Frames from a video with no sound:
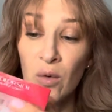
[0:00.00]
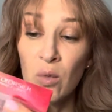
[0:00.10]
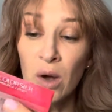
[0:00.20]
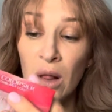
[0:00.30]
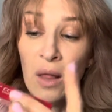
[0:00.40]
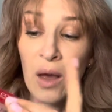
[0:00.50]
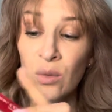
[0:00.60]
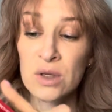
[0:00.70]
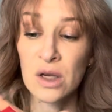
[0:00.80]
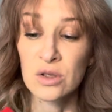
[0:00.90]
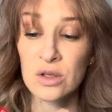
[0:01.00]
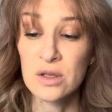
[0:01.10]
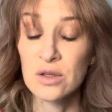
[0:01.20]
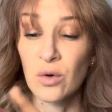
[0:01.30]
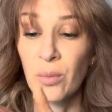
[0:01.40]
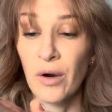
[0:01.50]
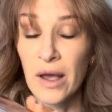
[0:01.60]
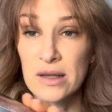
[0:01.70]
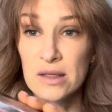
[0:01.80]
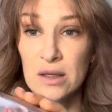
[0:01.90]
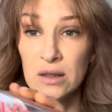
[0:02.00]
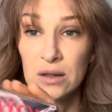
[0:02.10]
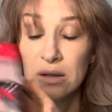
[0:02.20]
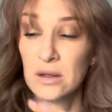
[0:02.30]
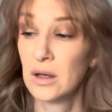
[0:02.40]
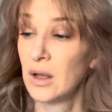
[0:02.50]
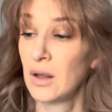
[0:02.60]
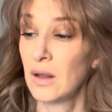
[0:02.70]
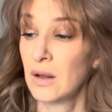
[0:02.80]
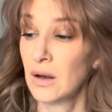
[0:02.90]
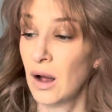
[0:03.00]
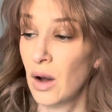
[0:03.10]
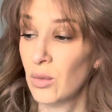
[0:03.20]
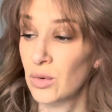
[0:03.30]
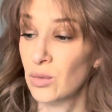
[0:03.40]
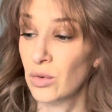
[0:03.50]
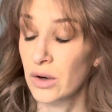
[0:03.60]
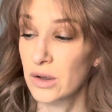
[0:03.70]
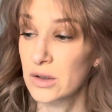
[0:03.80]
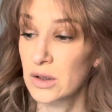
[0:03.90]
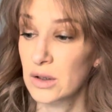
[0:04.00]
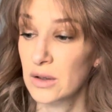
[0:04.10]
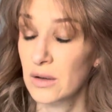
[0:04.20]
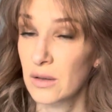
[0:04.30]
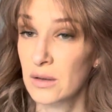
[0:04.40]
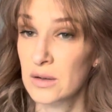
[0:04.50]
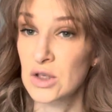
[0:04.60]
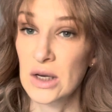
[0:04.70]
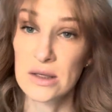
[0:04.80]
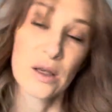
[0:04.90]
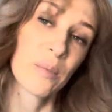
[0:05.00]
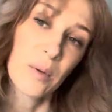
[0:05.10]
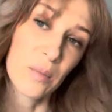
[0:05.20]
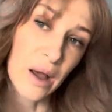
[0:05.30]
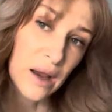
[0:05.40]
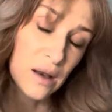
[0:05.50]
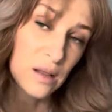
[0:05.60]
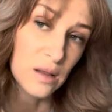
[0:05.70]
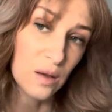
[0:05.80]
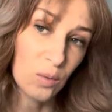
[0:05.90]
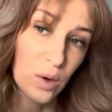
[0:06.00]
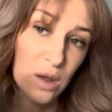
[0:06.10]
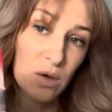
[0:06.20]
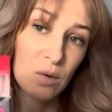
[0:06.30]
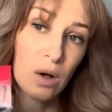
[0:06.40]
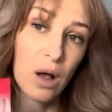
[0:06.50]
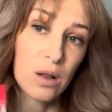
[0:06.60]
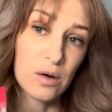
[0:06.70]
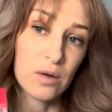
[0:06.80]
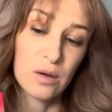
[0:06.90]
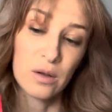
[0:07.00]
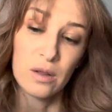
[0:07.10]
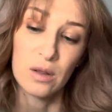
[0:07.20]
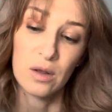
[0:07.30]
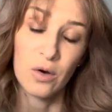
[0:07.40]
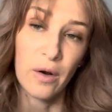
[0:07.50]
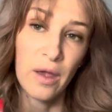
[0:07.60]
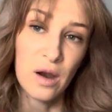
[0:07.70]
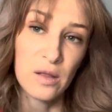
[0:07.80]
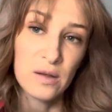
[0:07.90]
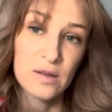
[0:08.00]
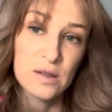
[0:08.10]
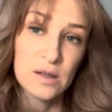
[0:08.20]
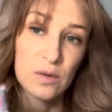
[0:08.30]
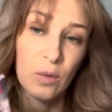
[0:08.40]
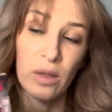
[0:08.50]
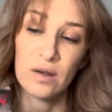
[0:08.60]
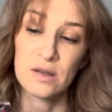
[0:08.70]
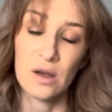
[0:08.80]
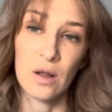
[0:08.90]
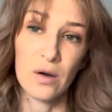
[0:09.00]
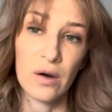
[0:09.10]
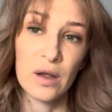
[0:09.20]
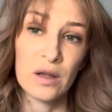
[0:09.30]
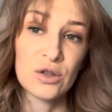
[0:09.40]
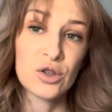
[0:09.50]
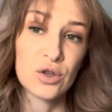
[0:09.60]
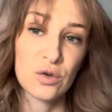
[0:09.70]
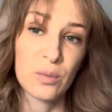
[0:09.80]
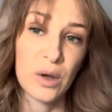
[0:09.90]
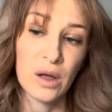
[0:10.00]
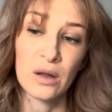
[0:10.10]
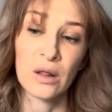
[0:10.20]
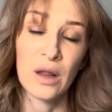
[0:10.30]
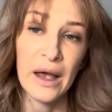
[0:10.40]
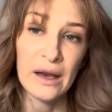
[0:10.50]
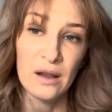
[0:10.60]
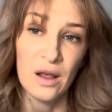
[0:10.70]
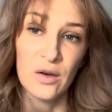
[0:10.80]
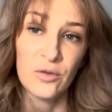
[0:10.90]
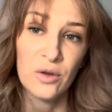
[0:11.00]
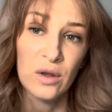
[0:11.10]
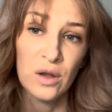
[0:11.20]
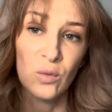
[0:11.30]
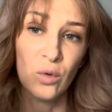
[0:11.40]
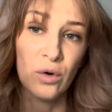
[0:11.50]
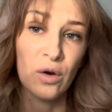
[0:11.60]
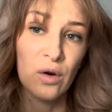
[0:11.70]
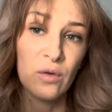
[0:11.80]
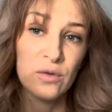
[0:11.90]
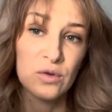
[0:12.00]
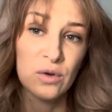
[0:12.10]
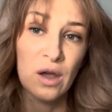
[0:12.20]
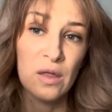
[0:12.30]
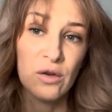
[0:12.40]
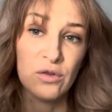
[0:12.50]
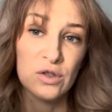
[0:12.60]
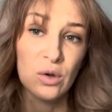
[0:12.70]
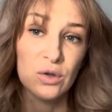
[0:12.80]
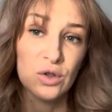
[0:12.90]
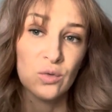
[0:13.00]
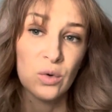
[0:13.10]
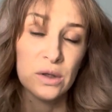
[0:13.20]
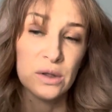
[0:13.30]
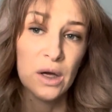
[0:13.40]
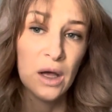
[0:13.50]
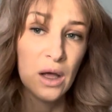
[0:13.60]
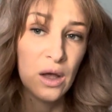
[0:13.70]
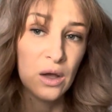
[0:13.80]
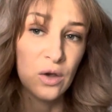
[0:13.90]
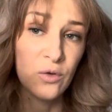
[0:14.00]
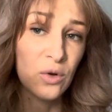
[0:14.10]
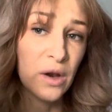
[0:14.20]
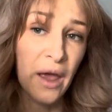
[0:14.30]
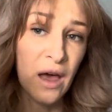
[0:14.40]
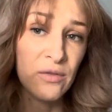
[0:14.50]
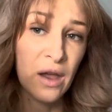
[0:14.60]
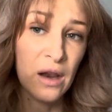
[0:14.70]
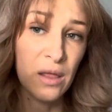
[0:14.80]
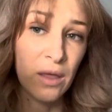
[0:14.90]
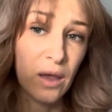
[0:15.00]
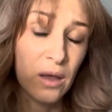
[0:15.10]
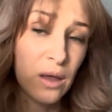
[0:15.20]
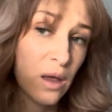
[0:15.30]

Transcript: well i was actually surprised how it worked just keep in mind that when you color your hair this with this color it should be light enough in order to get the results you want if you're gonna have anything